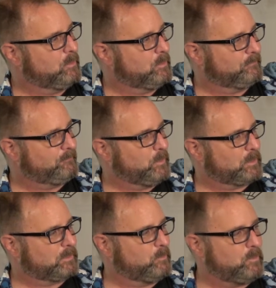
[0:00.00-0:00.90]
or
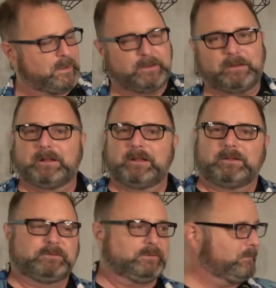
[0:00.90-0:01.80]
4 and 1,
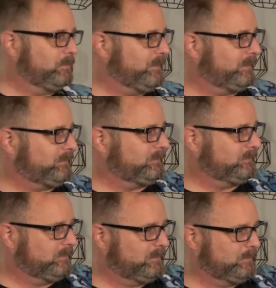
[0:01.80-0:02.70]
so
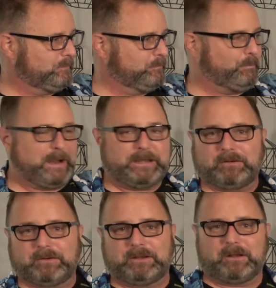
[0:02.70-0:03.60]
this
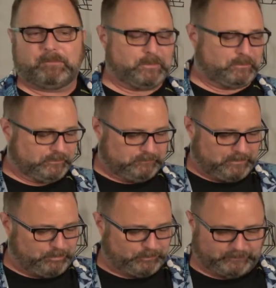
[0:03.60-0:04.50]
binary number should
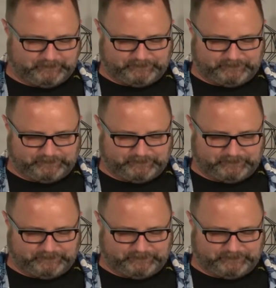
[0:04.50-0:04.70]
represent